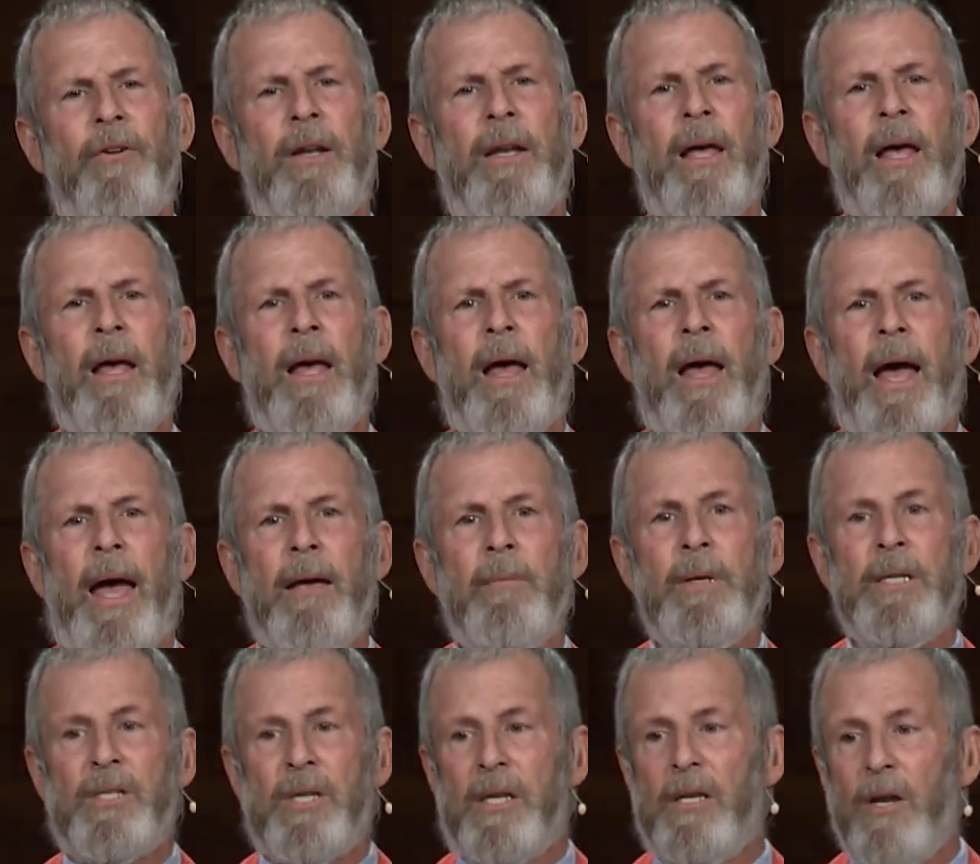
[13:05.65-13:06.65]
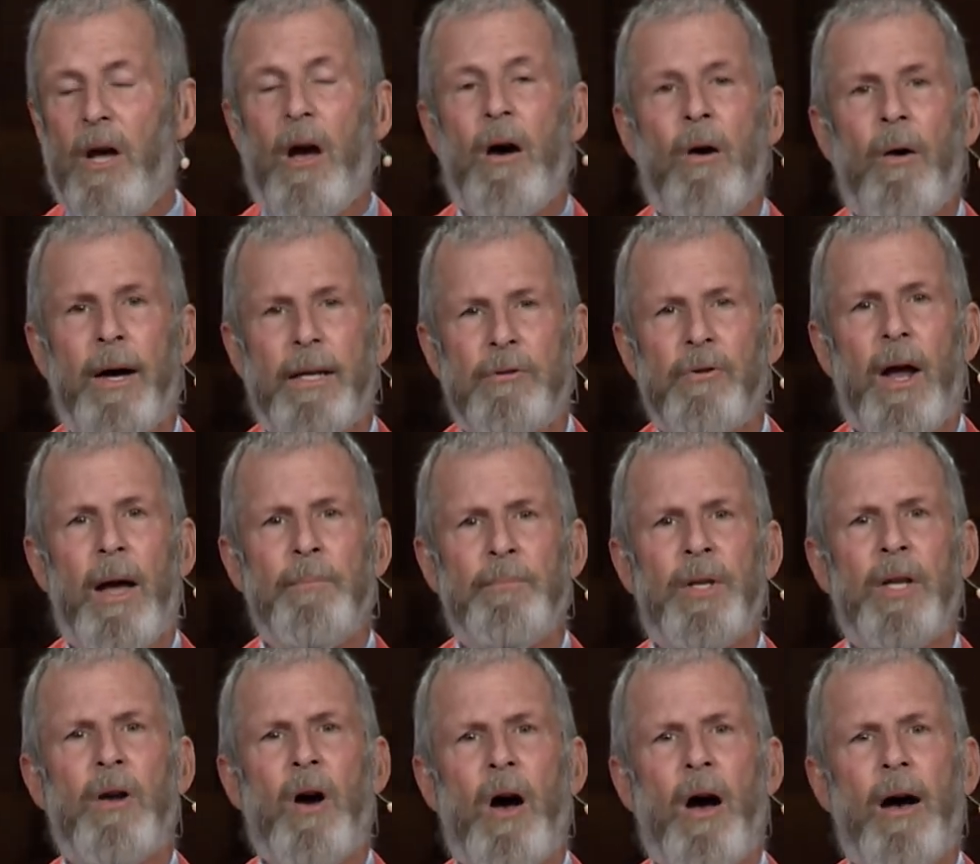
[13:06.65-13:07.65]
And Amy said, No, I dropped
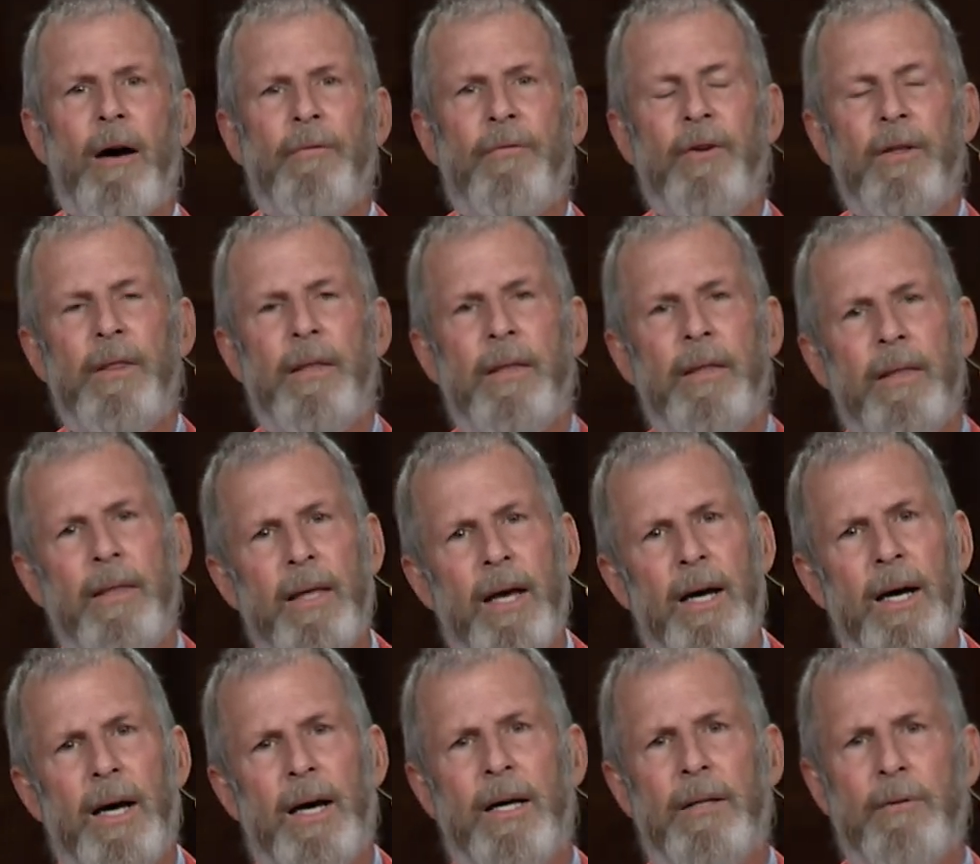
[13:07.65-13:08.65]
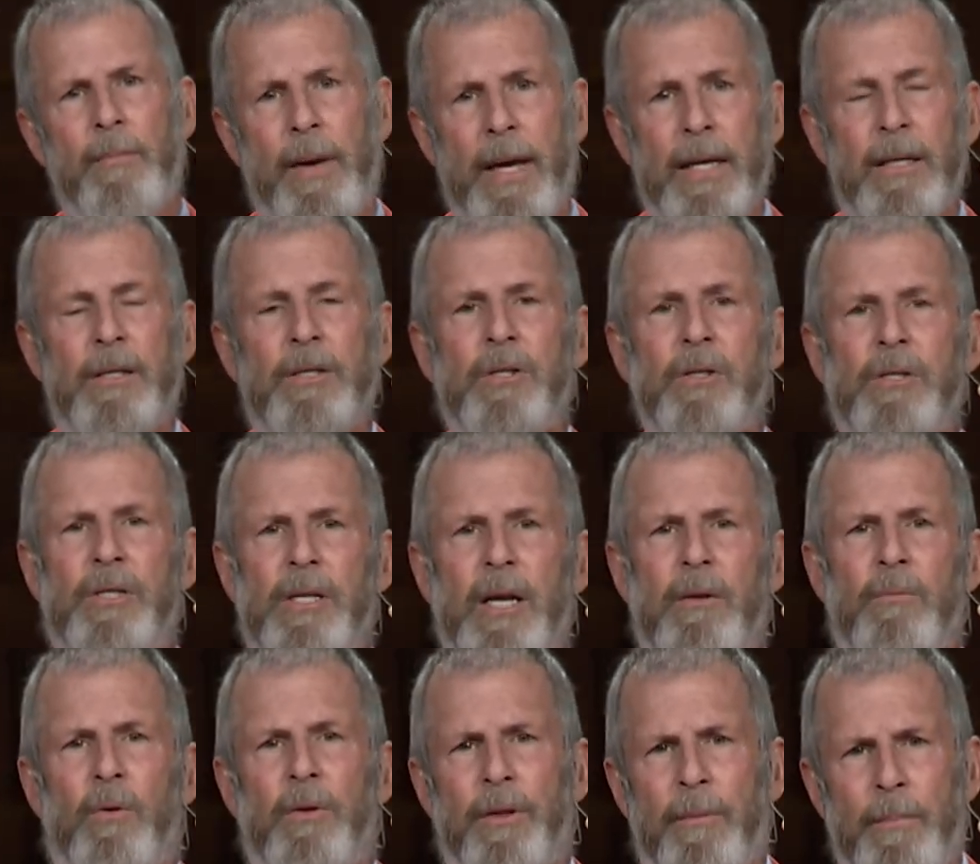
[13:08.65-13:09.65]
it off. And uh, the manager
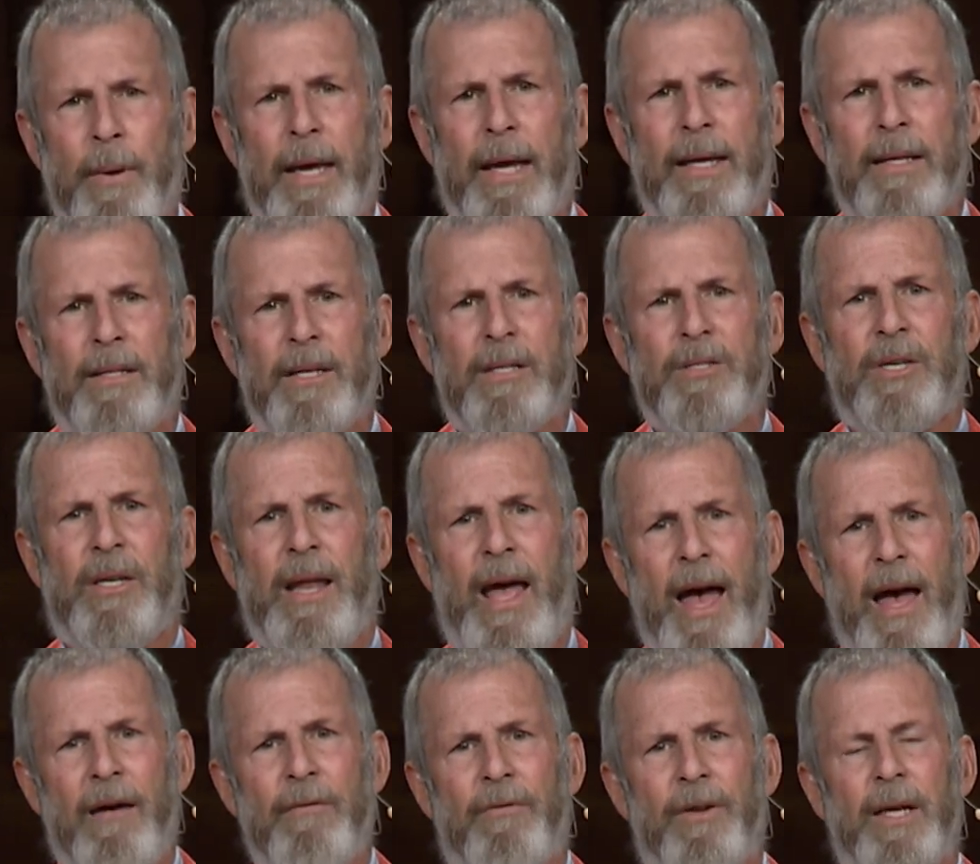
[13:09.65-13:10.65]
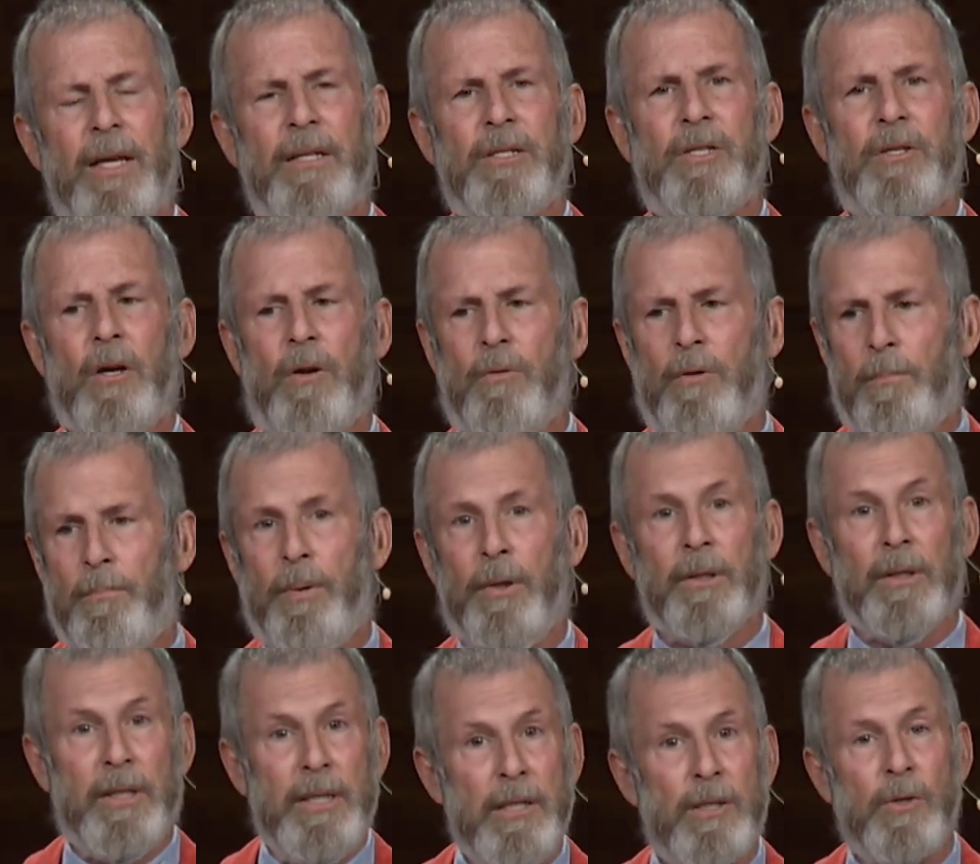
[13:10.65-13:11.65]
said, Well, the bank doesn't have it. So the
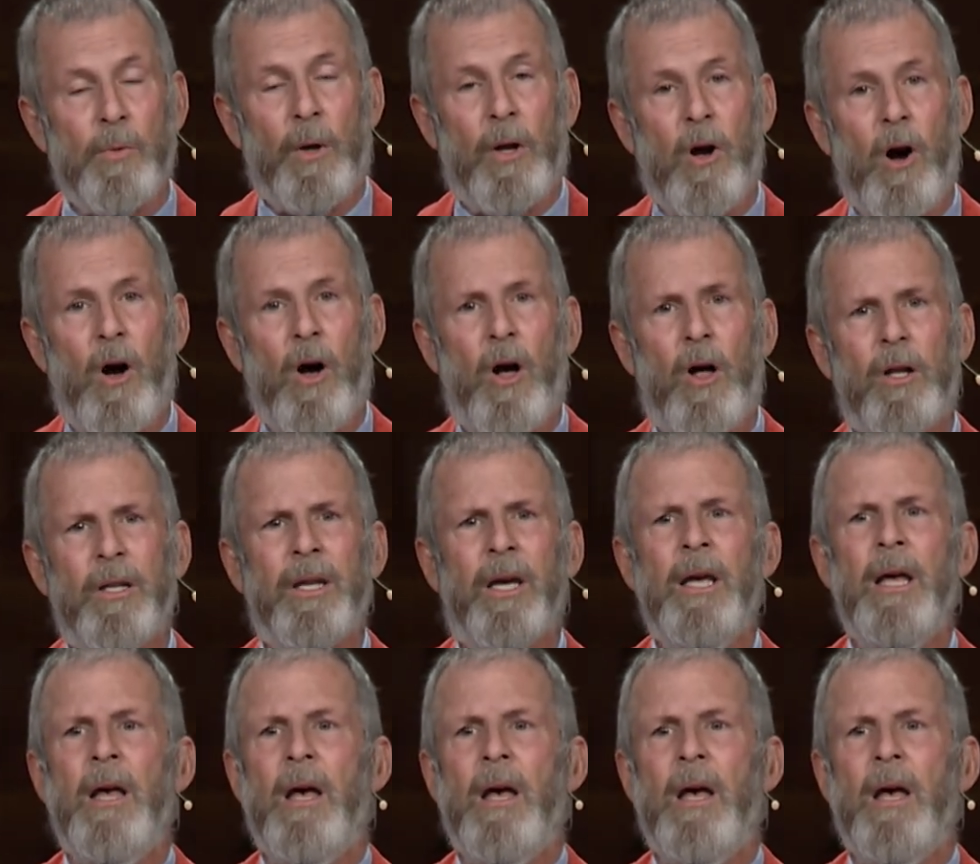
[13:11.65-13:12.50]
police were called.